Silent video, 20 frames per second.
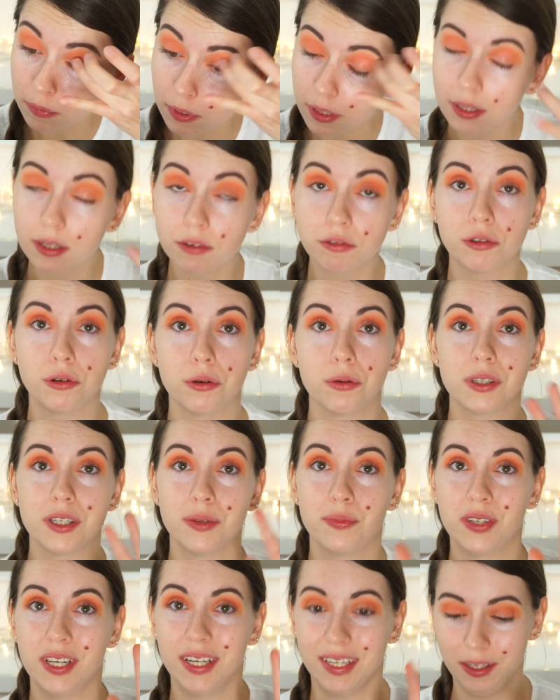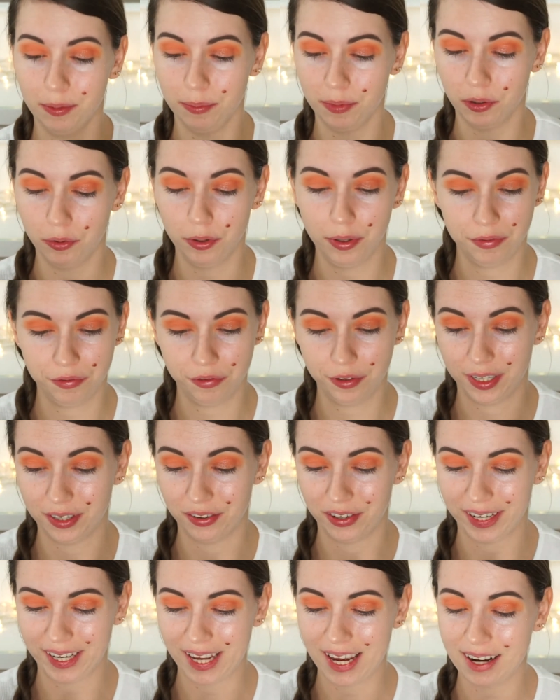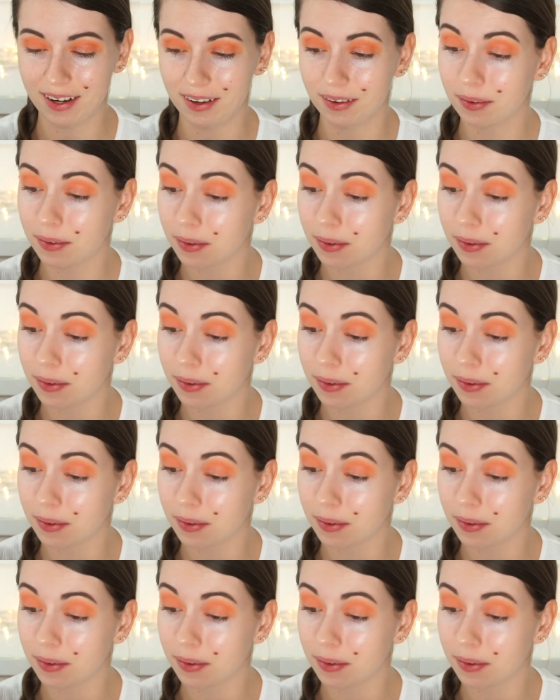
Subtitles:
Of course I'm taking my ring finger again,